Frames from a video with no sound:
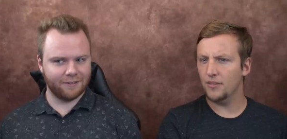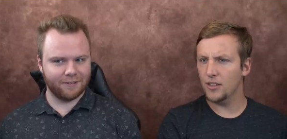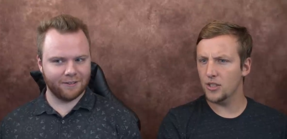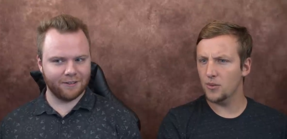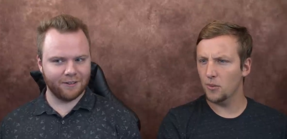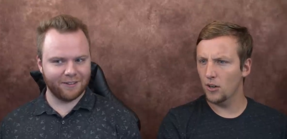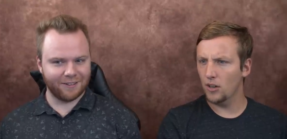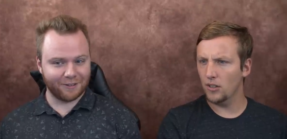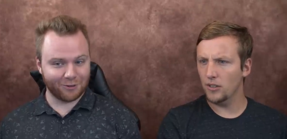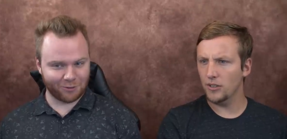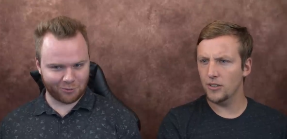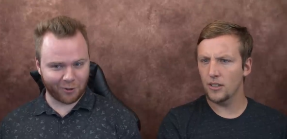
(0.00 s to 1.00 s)
Speaker 1: of this
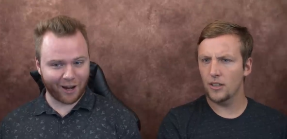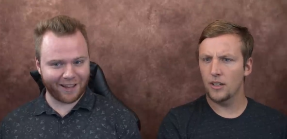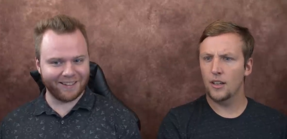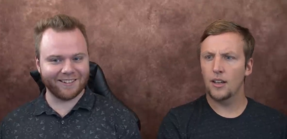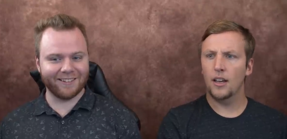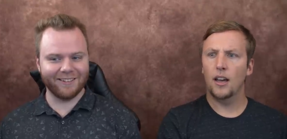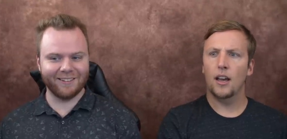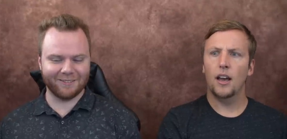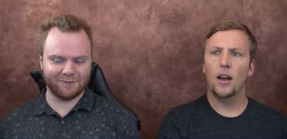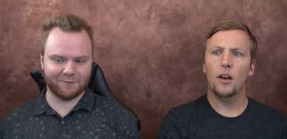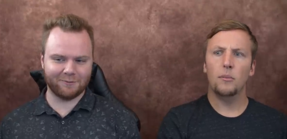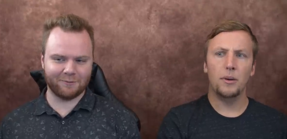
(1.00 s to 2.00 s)
world. Right
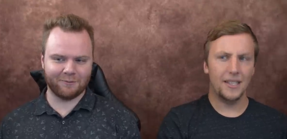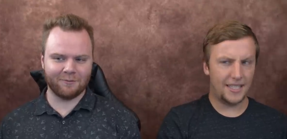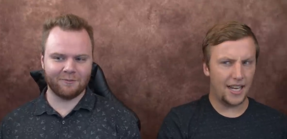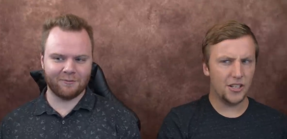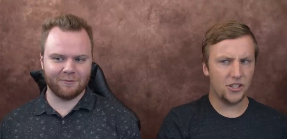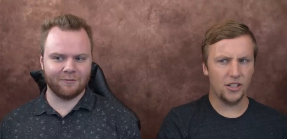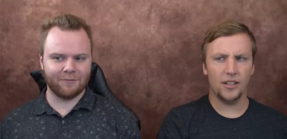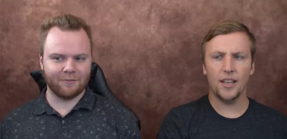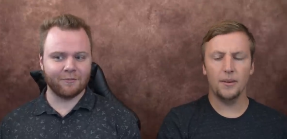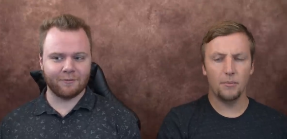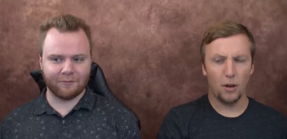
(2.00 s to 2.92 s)
potentially,